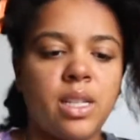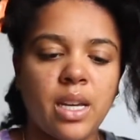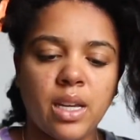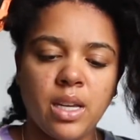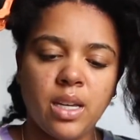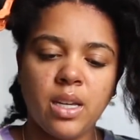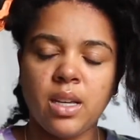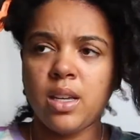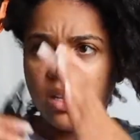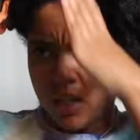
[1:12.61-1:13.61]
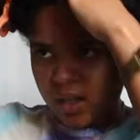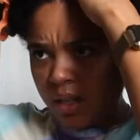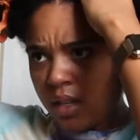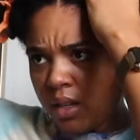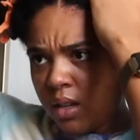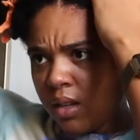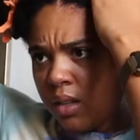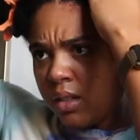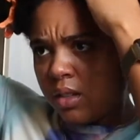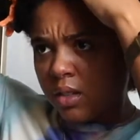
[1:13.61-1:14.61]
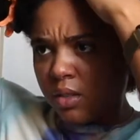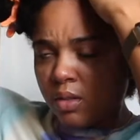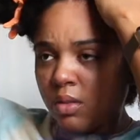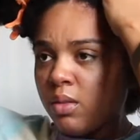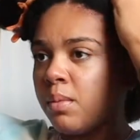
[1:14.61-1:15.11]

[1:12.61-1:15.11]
deck to